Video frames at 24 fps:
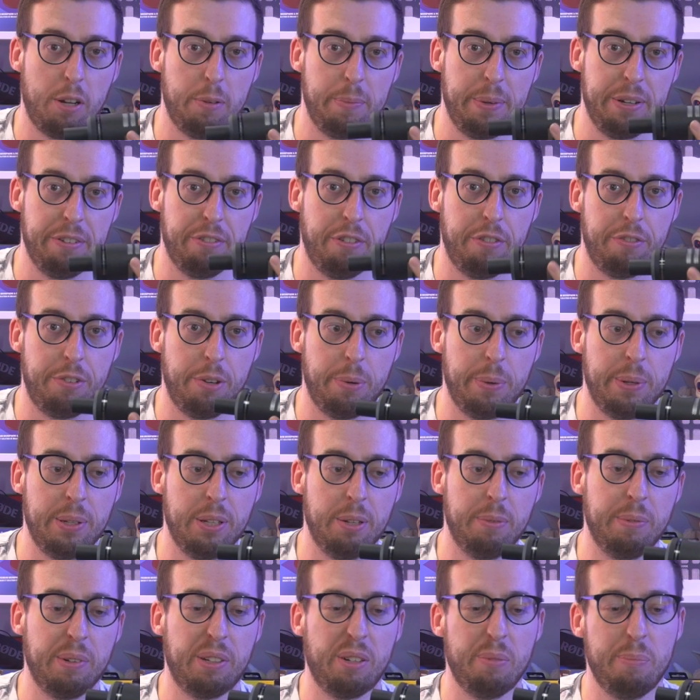to be reviewing
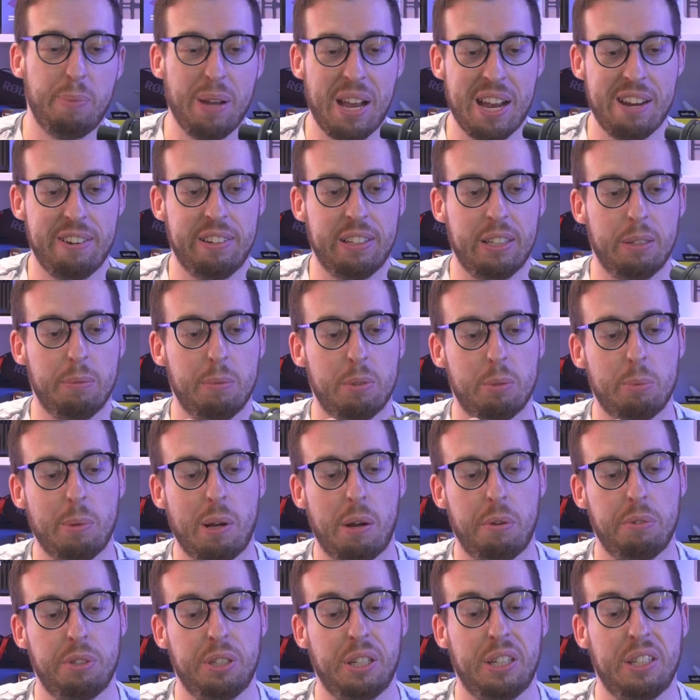them and comparing them as well,
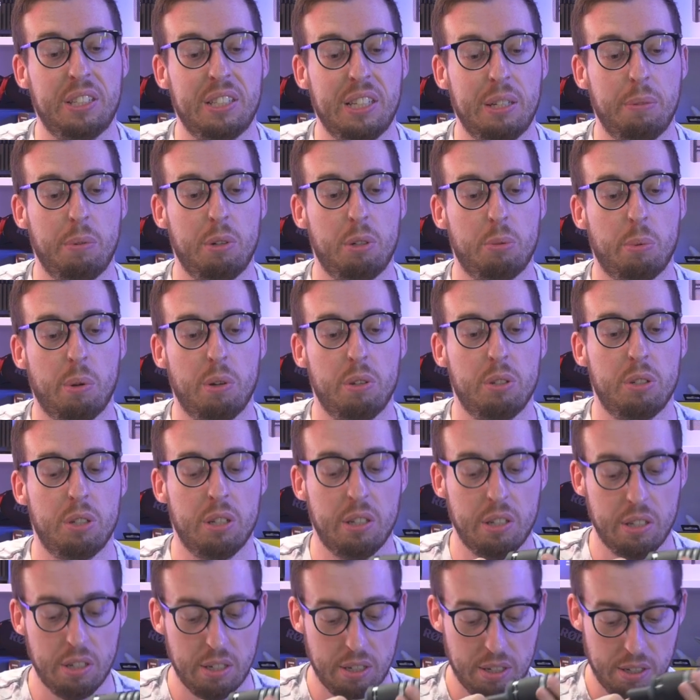so you can see which one's
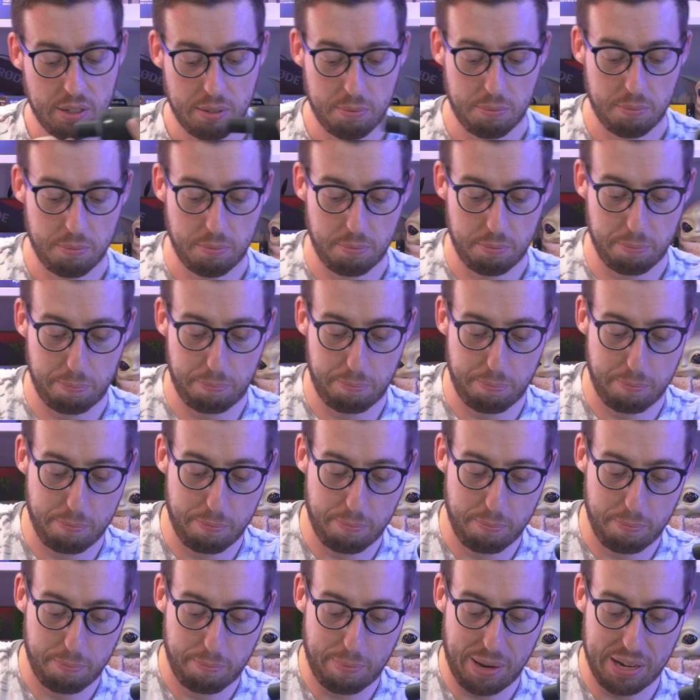
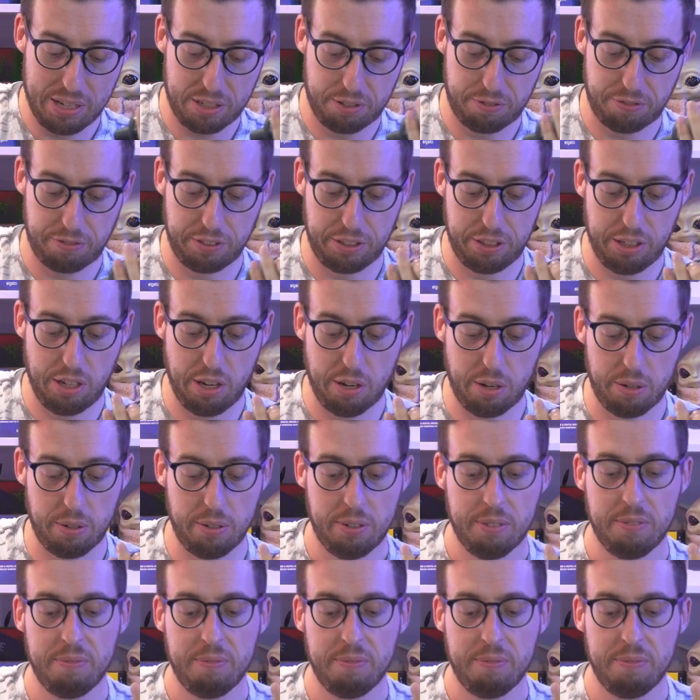best for you.